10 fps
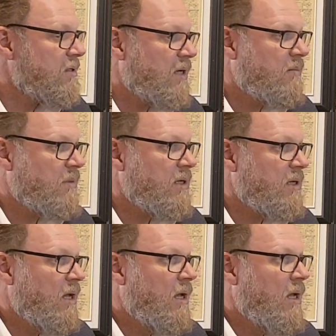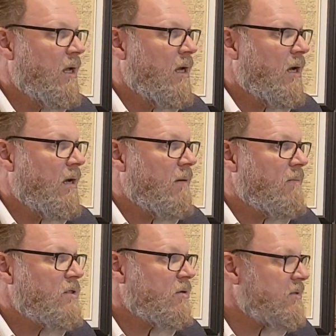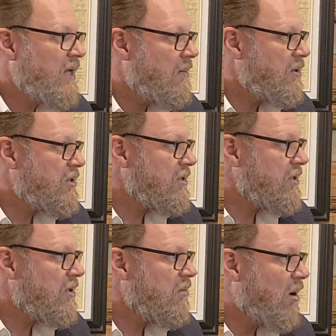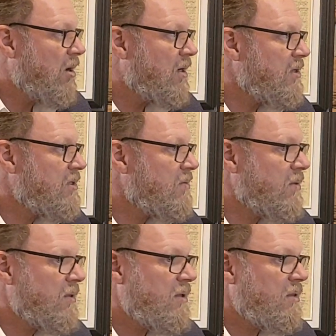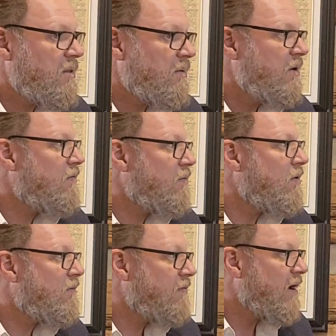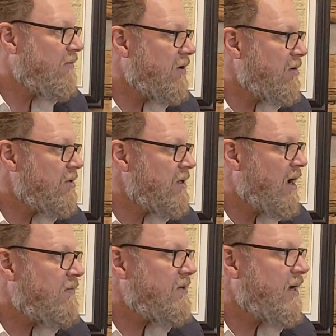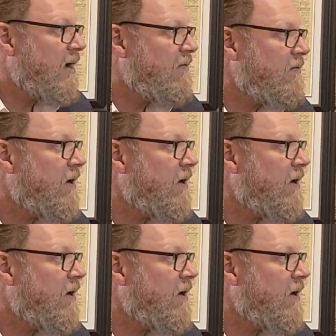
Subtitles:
can be so damaging to their bodies that within 3 or 4 or 5 years they have to have a